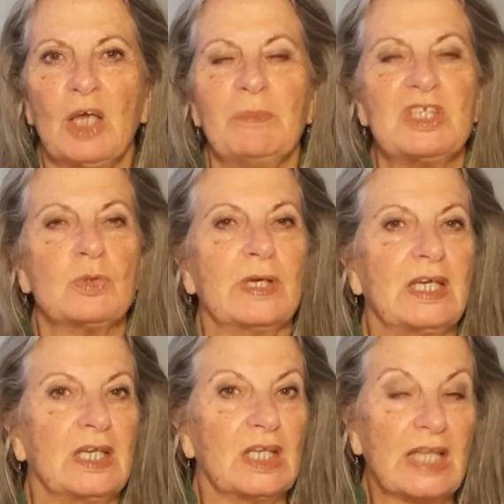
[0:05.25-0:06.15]

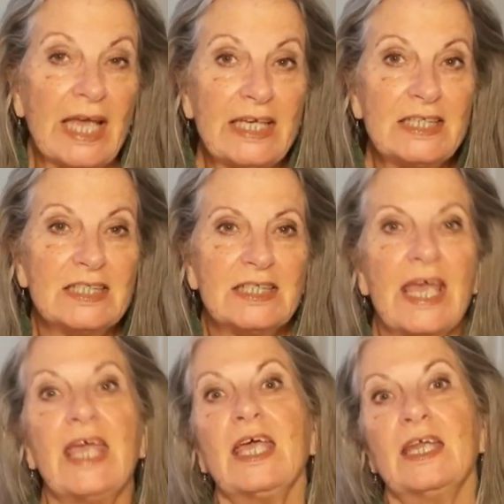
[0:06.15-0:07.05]
between light
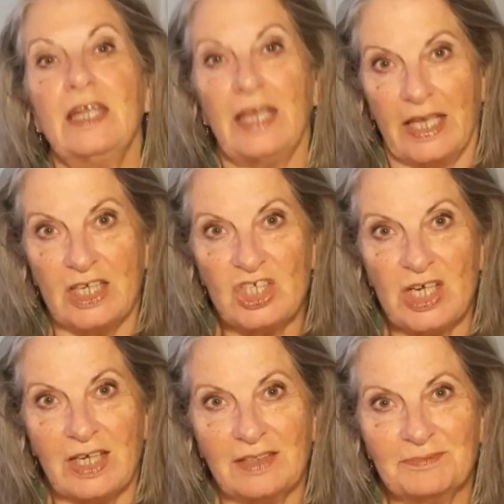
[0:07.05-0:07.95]
and aging?